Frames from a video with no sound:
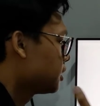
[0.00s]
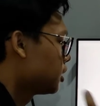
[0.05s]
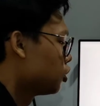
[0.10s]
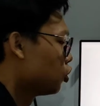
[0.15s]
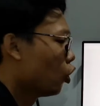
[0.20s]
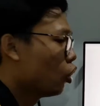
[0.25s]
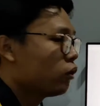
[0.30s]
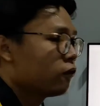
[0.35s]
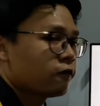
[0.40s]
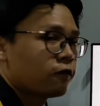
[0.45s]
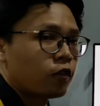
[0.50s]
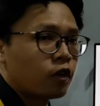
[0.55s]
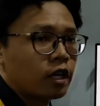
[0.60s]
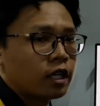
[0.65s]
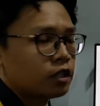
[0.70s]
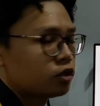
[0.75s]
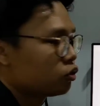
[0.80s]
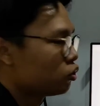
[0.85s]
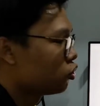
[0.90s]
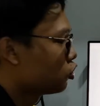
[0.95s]
a note
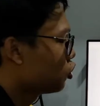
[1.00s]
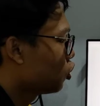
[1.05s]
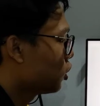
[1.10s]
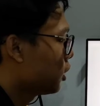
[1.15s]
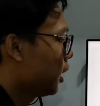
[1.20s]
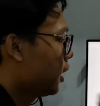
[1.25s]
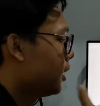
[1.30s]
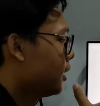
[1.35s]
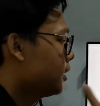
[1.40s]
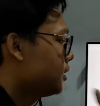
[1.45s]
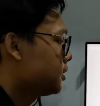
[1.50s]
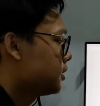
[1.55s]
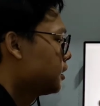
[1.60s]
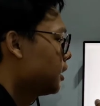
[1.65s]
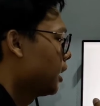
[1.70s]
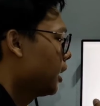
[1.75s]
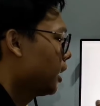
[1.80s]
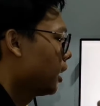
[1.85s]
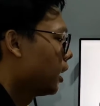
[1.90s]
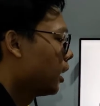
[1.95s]
for it to show that
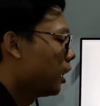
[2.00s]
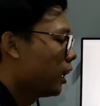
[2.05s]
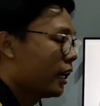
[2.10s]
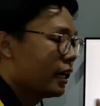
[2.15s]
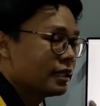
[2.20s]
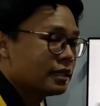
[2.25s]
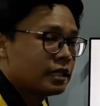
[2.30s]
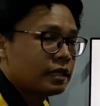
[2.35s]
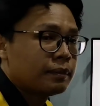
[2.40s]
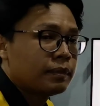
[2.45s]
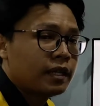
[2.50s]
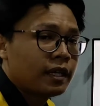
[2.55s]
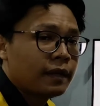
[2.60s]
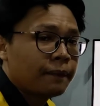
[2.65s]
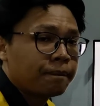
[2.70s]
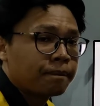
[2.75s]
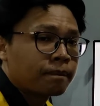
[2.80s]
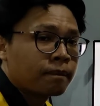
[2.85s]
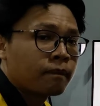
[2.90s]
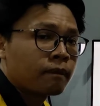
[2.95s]
this
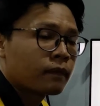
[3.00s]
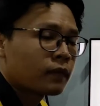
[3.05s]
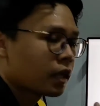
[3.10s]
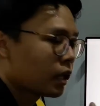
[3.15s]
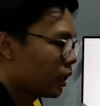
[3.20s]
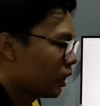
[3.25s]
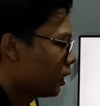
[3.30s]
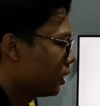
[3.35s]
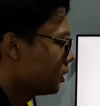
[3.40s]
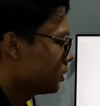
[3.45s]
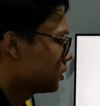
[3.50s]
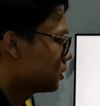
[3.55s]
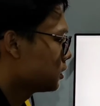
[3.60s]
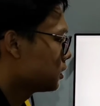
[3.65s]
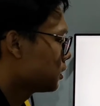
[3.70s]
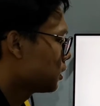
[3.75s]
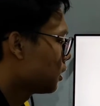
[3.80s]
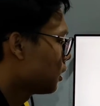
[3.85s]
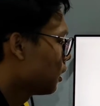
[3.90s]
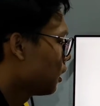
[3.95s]
ACB
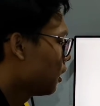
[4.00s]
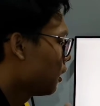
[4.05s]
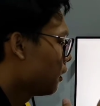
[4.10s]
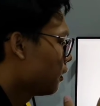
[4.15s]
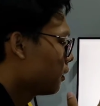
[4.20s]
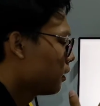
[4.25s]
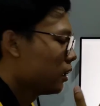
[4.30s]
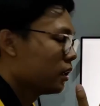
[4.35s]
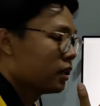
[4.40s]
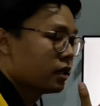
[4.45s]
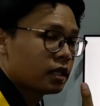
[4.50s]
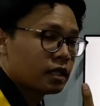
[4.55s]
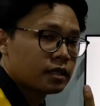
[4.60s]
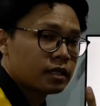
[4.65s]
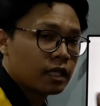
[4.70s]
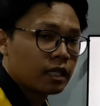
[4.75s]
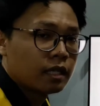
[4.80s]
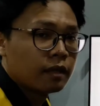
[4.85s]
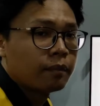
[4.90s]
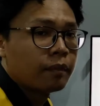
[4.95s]
is
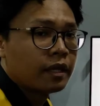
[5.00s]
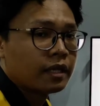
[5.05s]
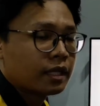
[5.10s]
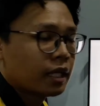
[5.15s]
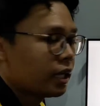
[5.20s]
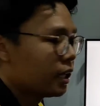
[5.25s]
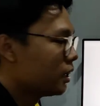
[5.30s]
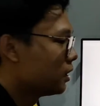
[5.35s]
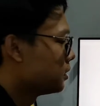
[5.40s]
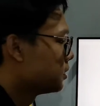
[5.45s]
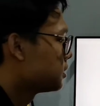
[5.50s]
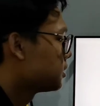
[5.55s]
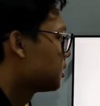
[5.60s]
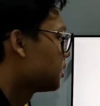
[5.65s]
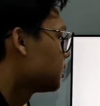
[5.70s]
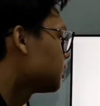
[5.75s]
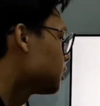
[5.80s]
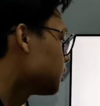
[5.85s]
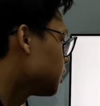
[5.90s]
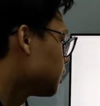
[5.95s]
in the
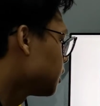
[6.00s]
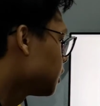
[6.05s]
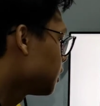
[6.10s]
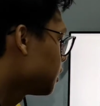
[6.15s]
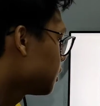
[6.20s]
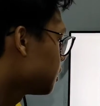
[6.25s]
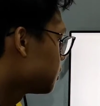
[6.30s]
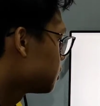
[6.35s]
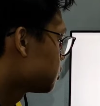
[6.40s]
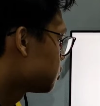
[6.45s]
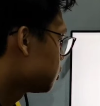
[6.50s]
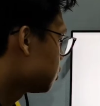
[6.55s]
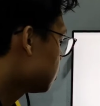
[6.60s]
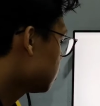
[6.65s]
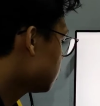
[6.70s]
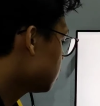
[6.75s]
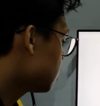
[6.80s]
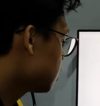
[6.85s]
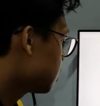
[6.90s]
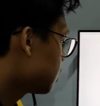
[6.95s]
maintenance.
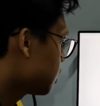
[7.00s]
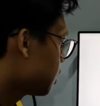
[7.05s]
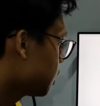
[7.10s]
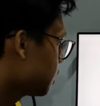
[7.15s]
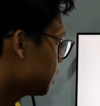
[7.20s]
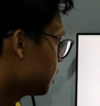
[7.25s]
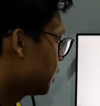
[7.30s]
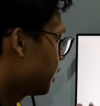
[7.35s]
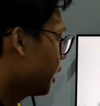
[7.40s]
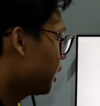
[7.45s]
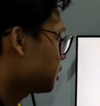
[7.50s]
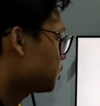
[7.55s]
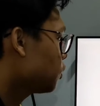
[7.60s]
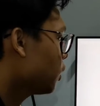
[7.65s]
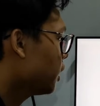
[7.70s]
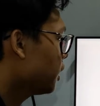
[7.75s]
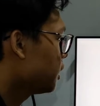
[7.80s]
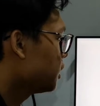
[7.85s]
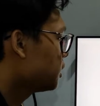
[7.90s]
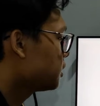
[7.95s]
So the
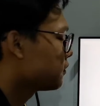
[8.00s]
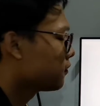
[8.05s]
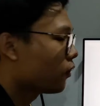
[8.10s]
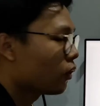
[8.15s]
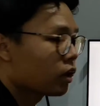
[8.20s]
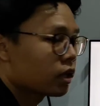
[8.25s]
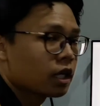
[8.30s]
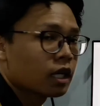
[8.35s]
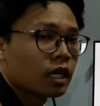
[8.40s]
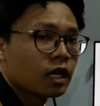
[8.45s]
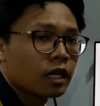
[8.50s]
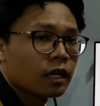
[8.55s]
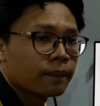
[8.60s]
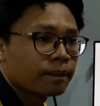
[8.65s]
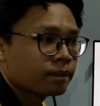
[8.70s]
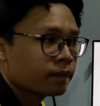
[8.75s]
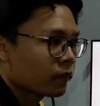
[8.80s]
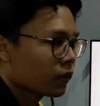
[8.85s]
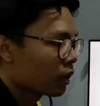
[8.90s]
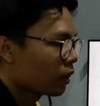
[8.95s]
next one is for
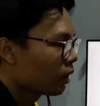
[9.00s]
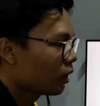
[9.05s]
the